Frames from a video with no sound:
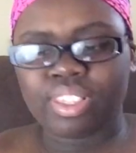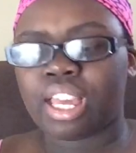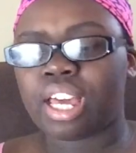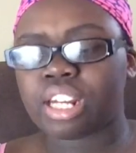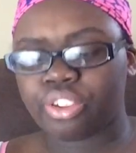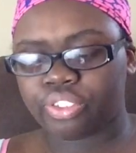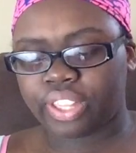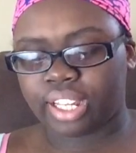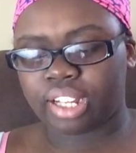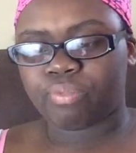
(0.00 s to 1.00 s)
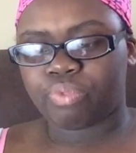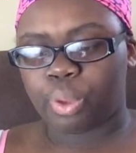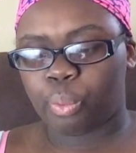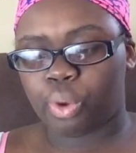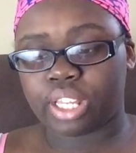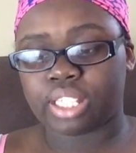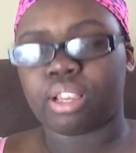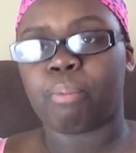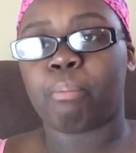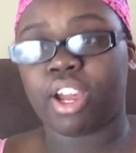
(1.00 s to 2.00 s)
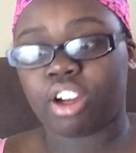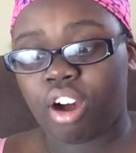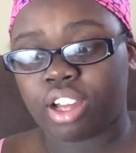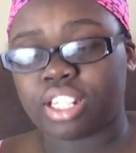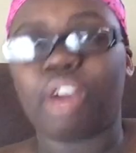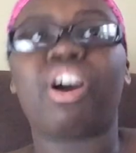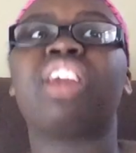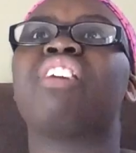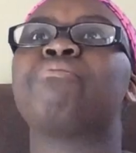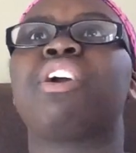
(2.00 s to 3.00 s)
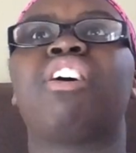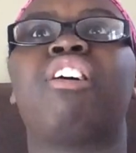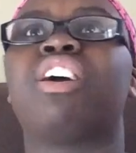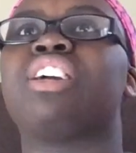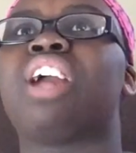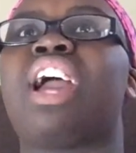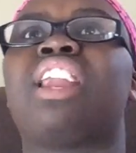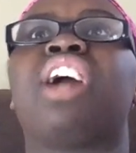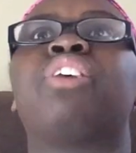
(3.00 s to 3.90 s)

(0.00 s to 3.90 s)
Another thing was my aunt. Now, I love my aunt, and I